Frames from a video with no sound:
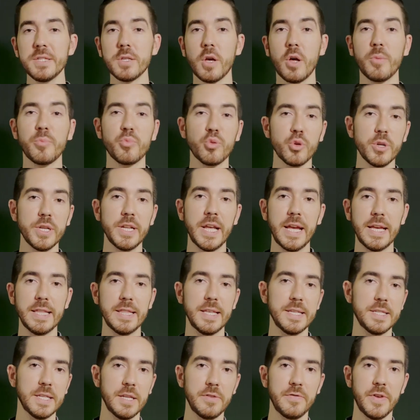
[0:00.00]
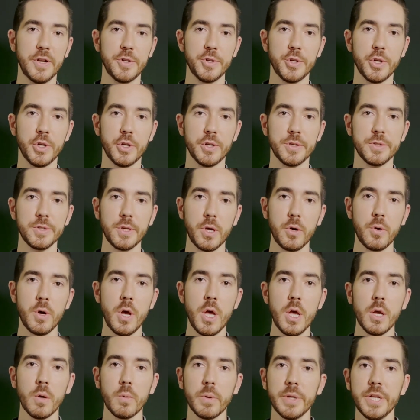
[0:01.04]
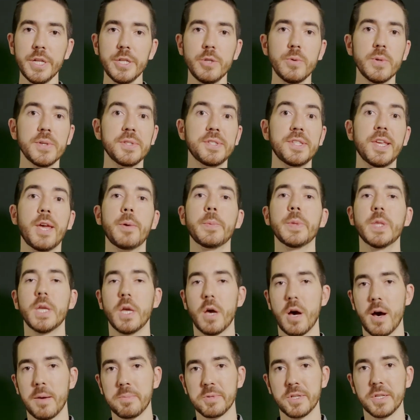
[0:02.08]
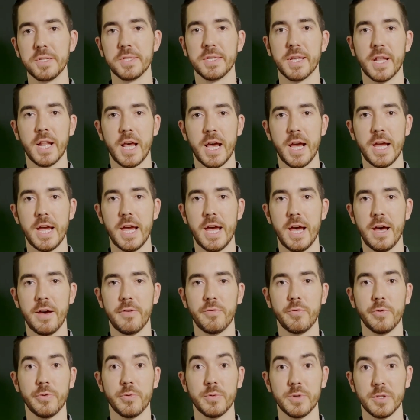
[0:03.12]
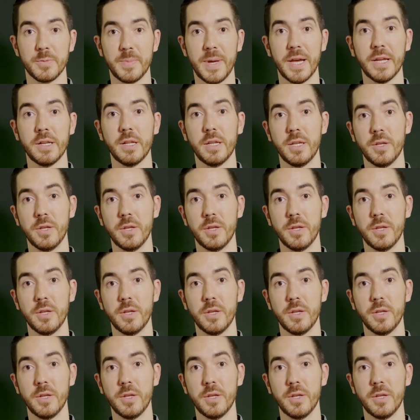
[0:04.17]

all predate this adventure, so we need to examine the options that I have with respect to